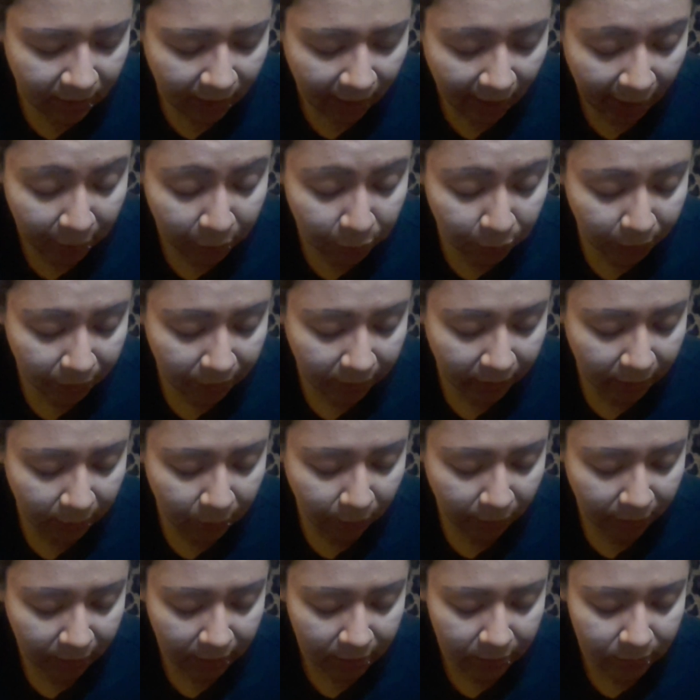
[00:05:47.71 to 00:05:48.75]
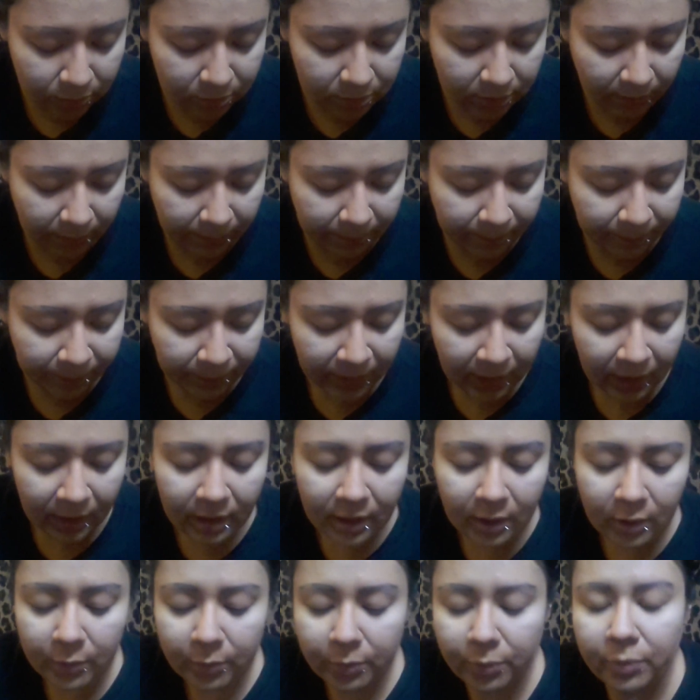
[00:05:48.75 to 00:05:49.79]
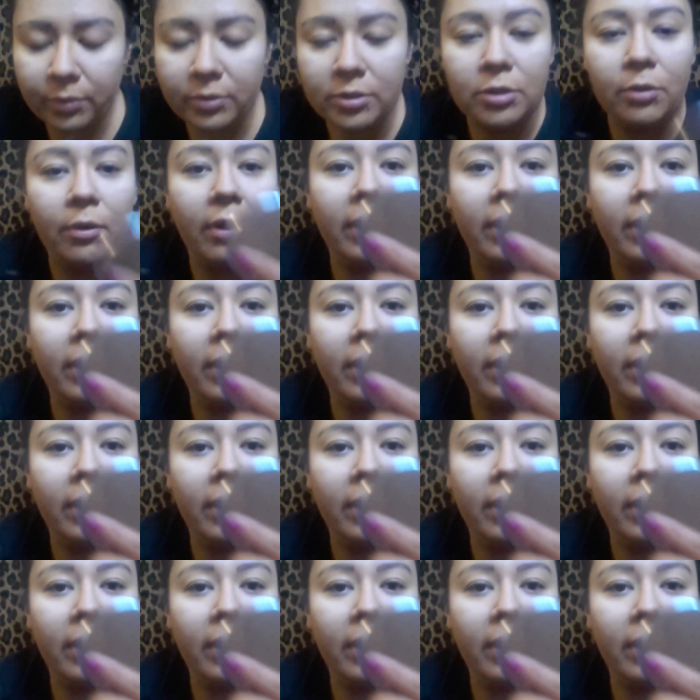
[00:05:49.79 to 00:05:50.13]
I really want to use them. So